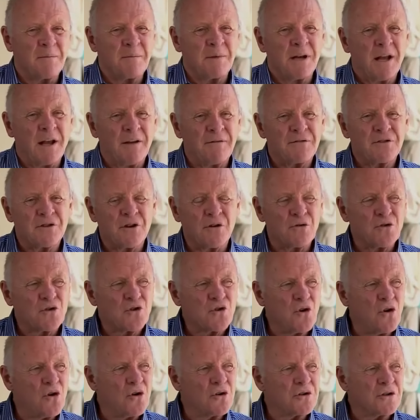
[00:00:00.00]
Life's so
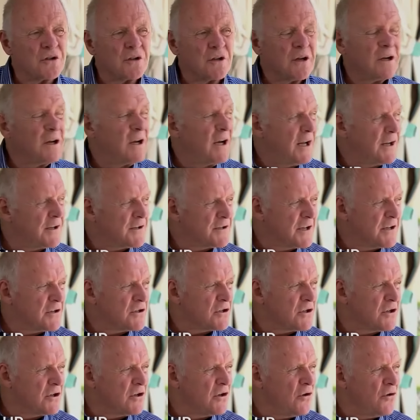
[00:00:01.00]
short, and
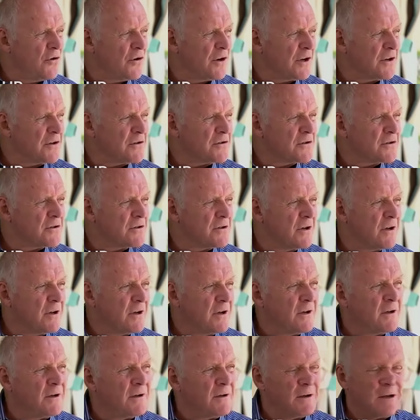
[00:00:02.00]
such glorious
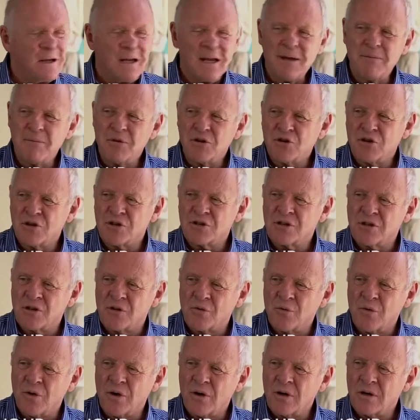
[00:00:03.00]
images in
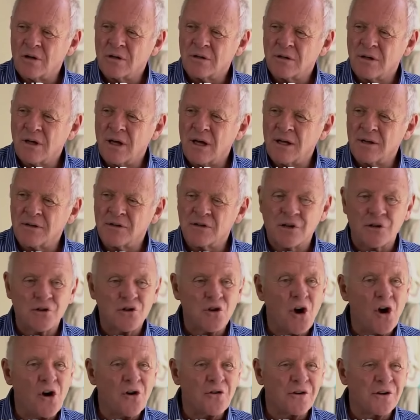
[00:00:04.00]
the world and
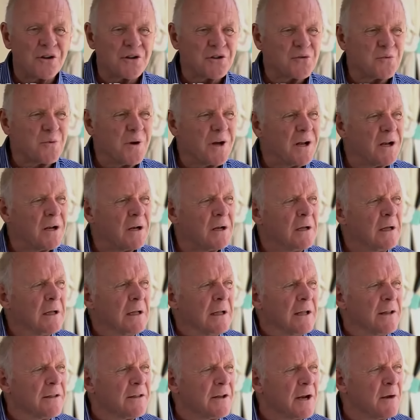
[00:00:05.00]
such horror as well
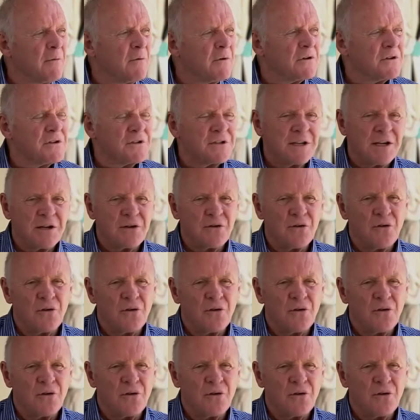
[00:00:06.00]
that I want to see it